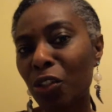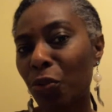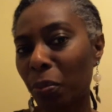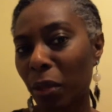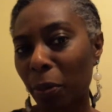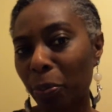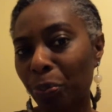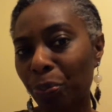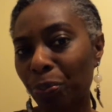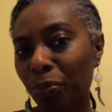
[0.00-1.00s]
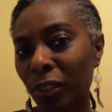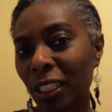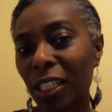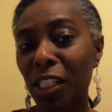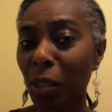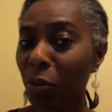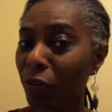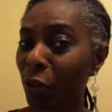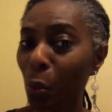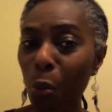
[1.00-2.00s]
from them, some of
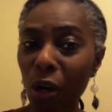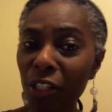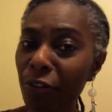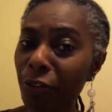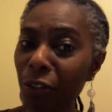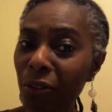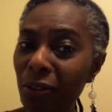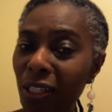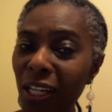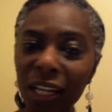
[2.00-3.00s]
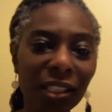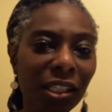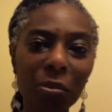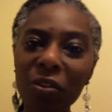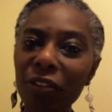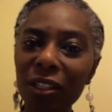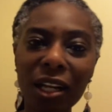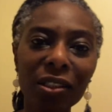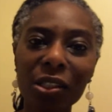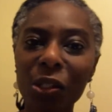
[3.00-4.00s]
it wonderful and some of it
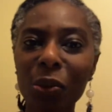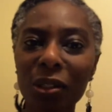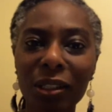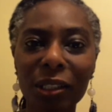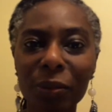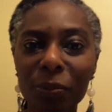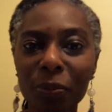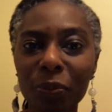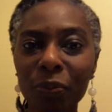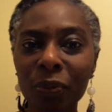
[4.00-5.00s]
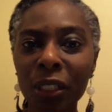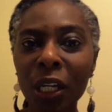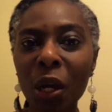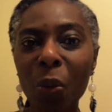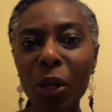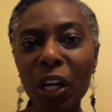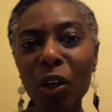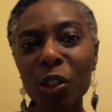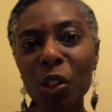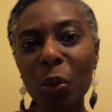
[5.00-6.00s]
not so good. We
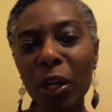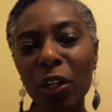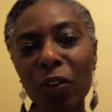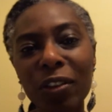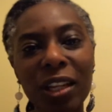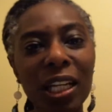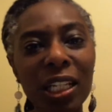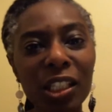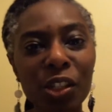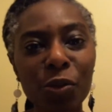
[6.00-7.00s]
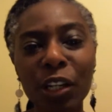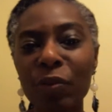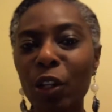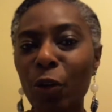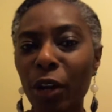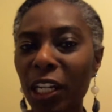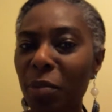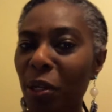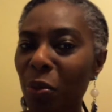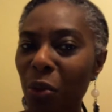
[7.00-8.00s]
also went over the history of the granny
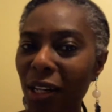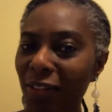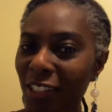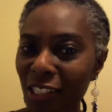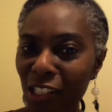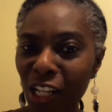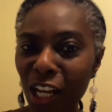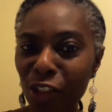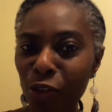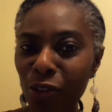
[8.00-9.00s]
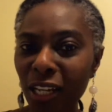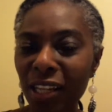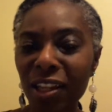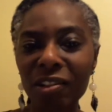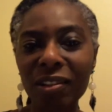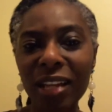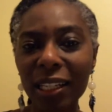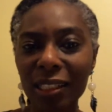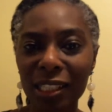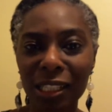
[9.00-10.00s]
midwives in this country and their
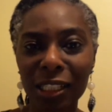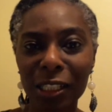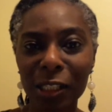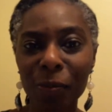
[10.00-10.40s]
legacies.